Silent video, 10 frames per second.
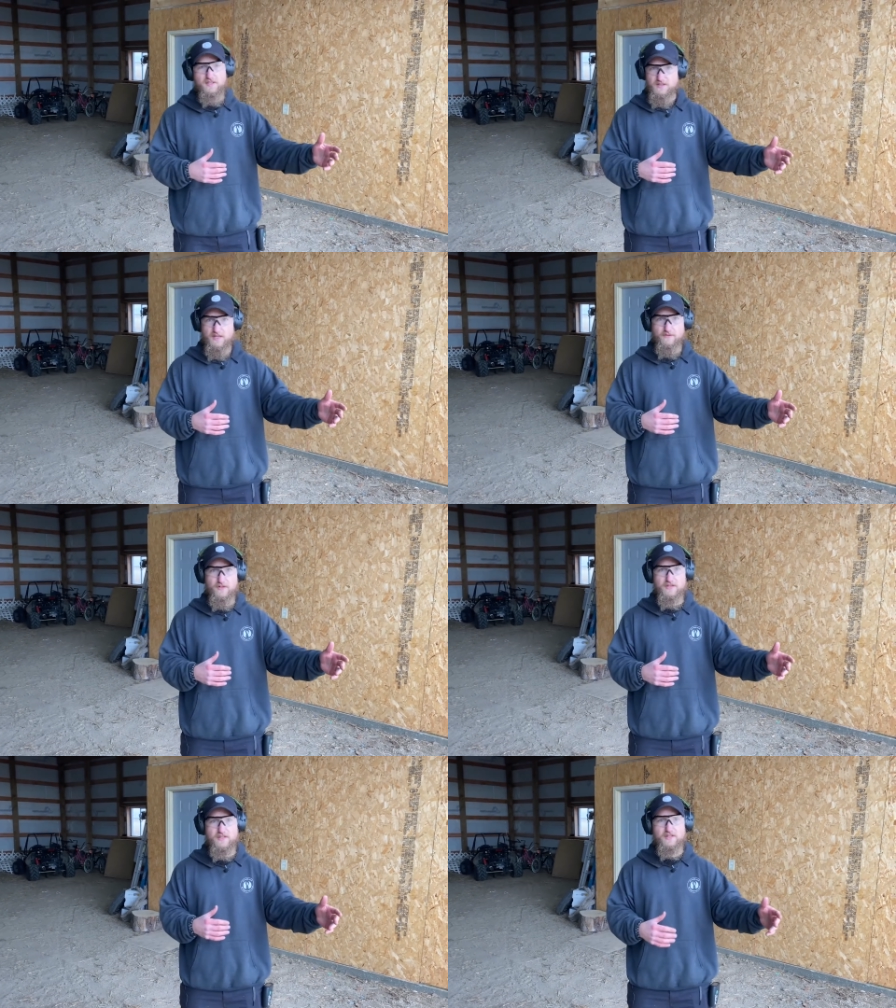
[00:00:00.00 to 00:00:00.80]

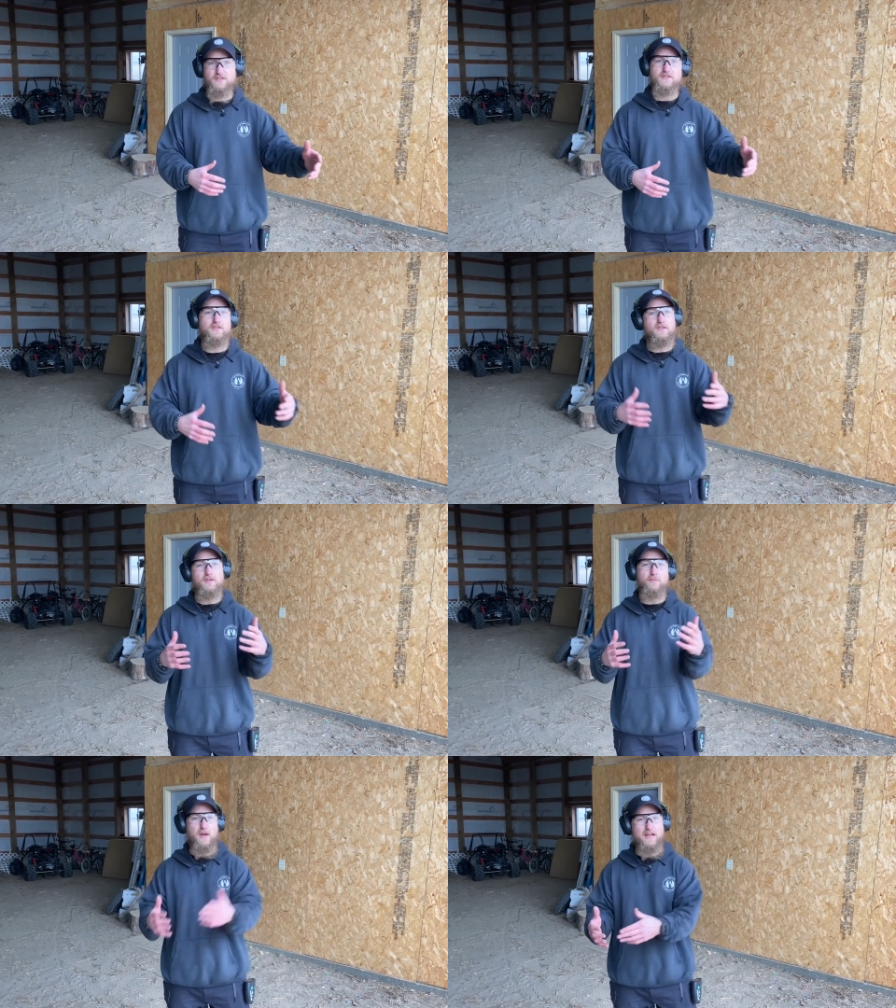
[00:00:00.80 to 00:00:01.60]
differences,
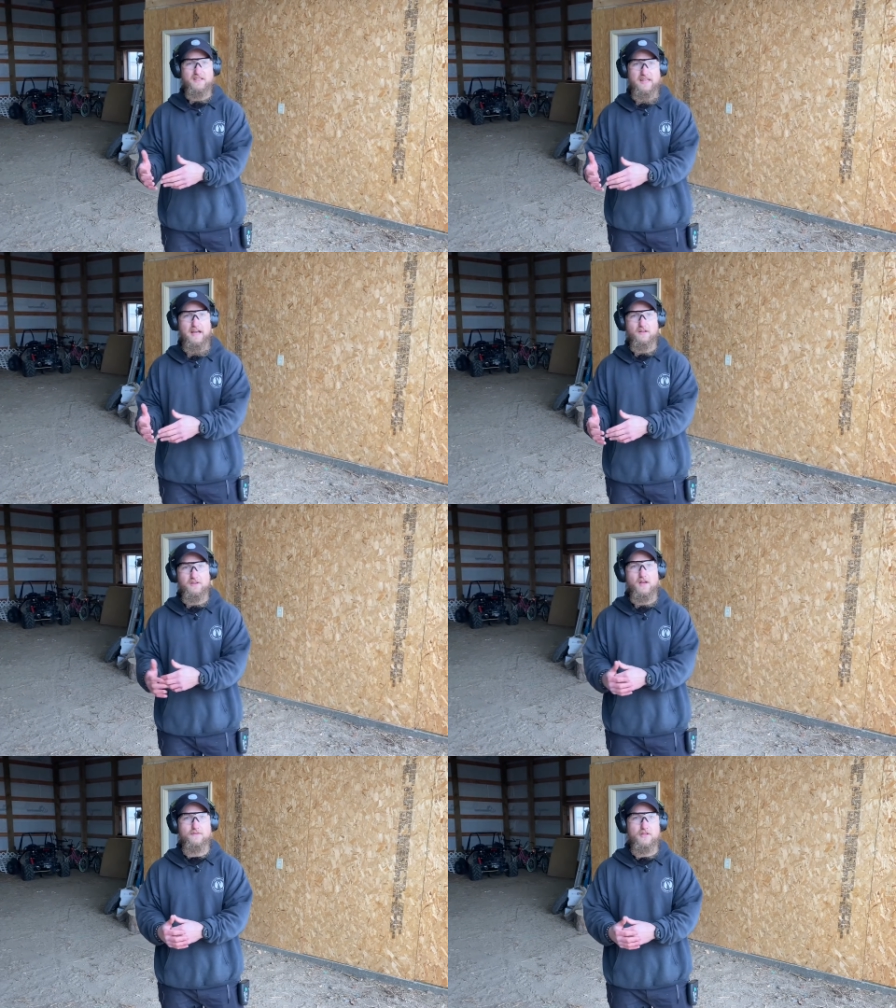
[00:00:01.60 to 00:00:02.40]
the
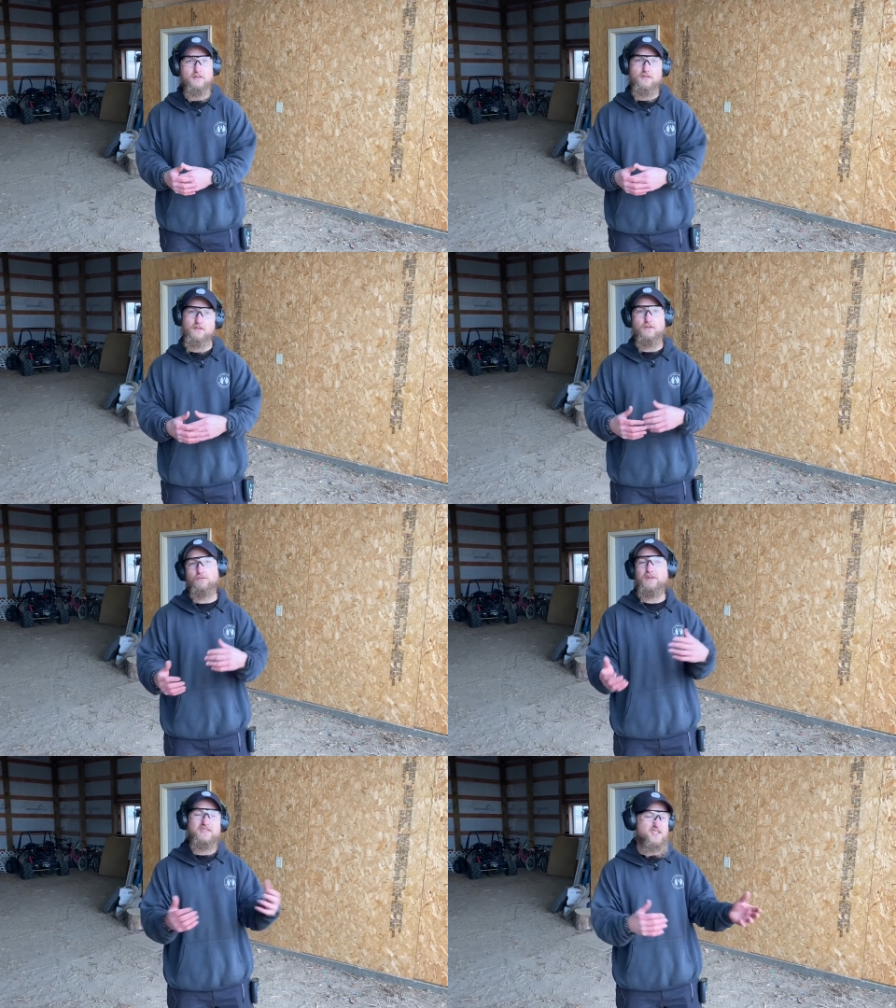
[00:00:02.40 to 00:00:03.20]
practicality of it,
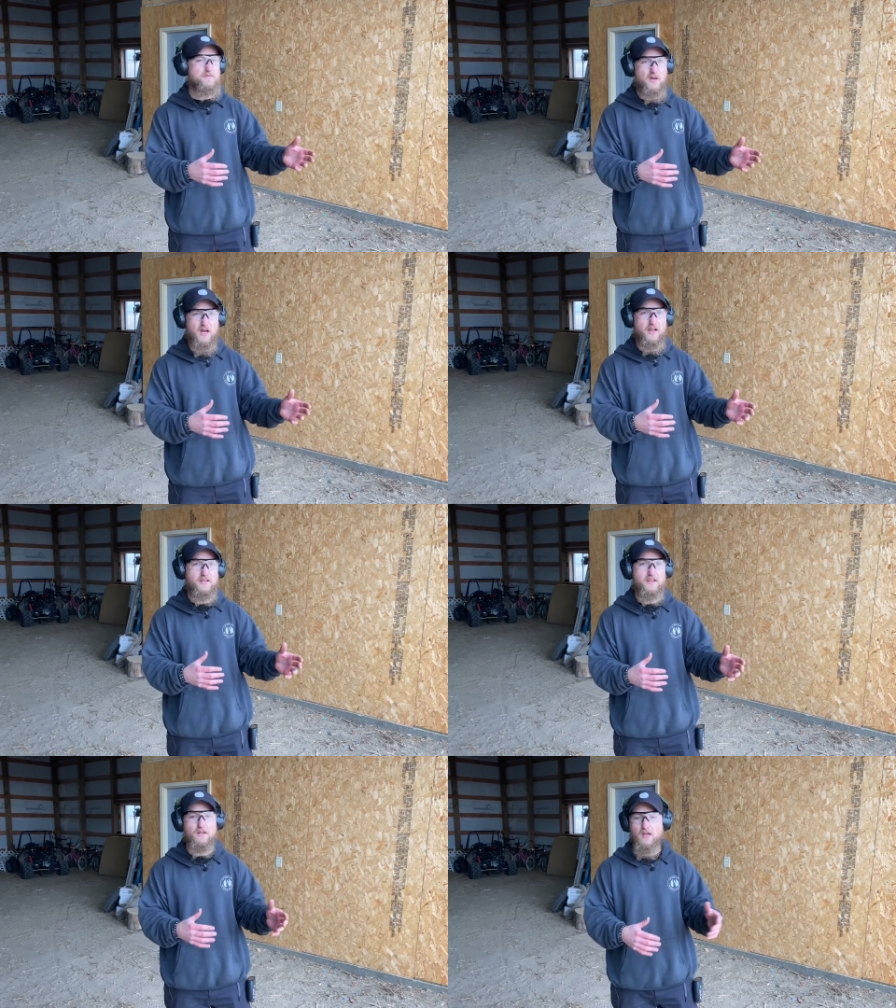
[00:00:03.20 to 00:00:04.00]
reasoning behind
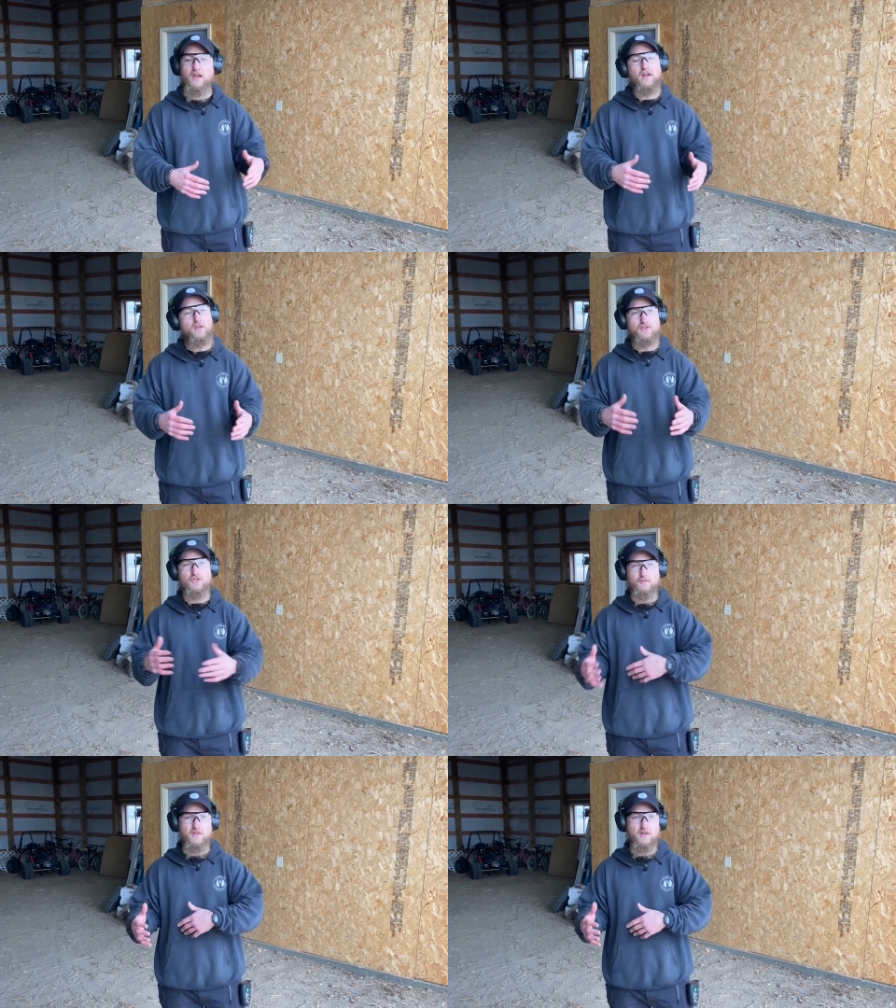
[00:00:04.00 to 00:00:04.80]
it, and also
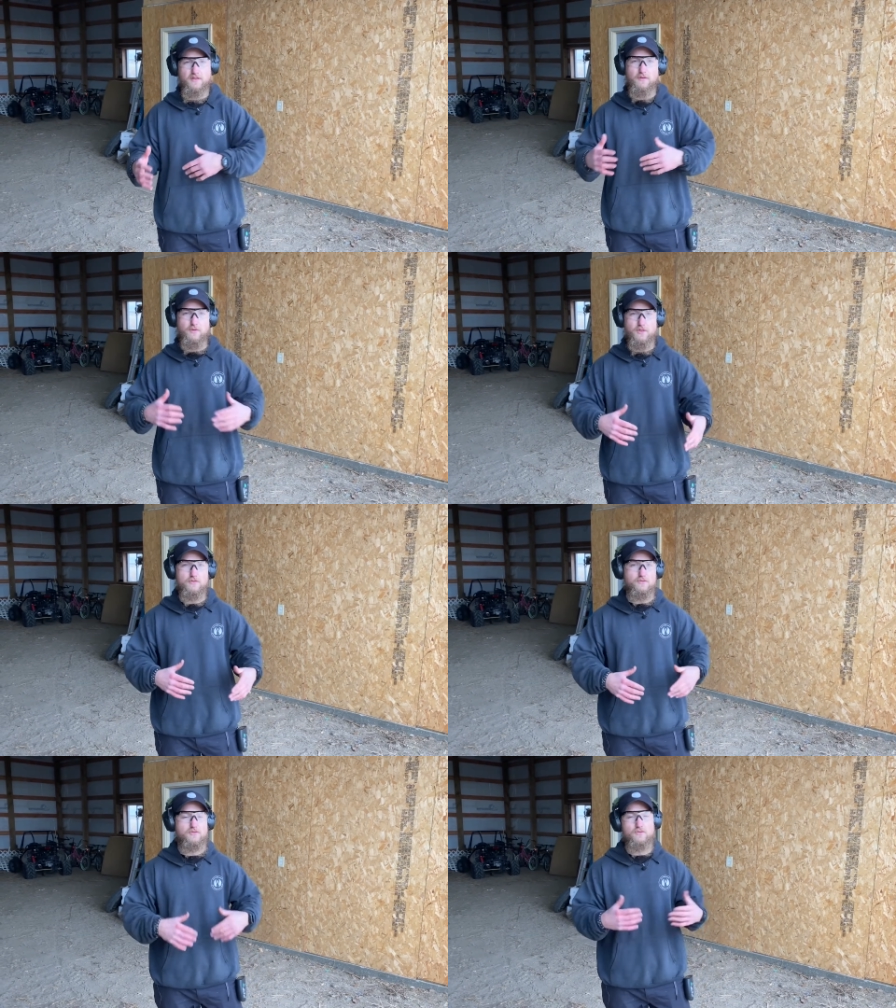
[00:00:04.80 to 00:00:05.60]
some gear that we
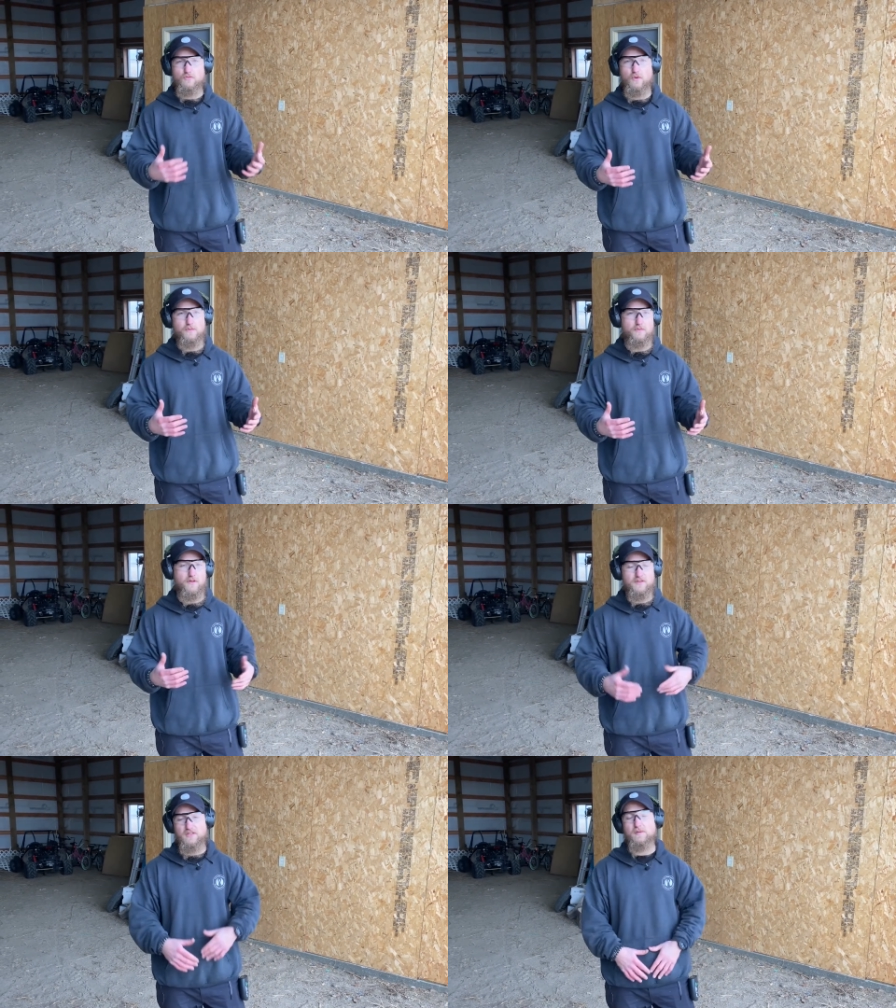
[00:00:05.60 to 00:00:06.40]
use when we
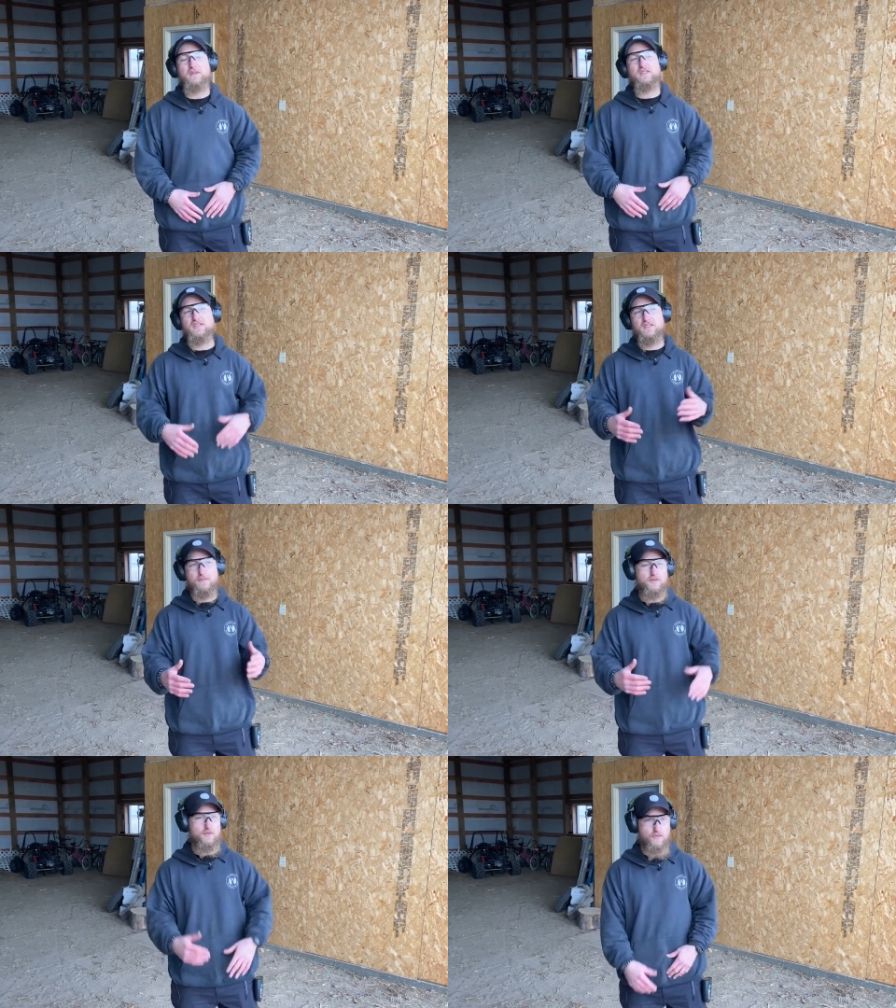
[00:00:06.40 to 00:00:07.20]
run this. And I mean, this is
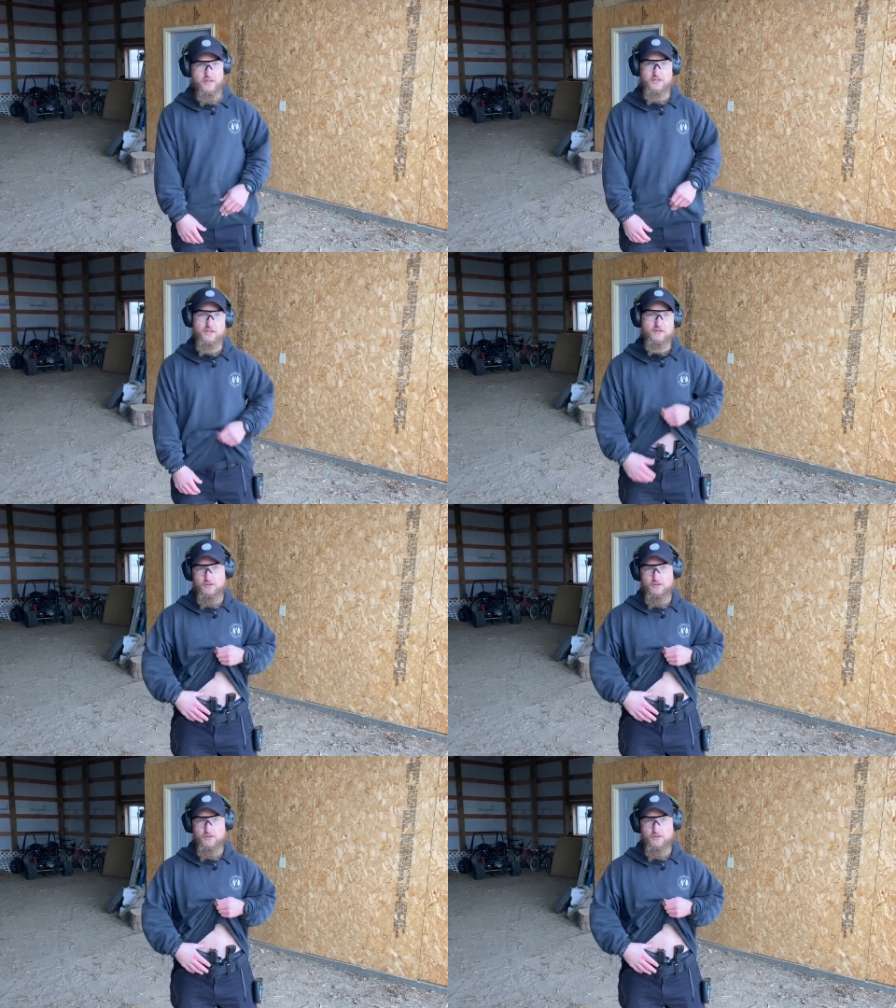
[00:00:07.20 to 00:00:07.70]
typical range gear. So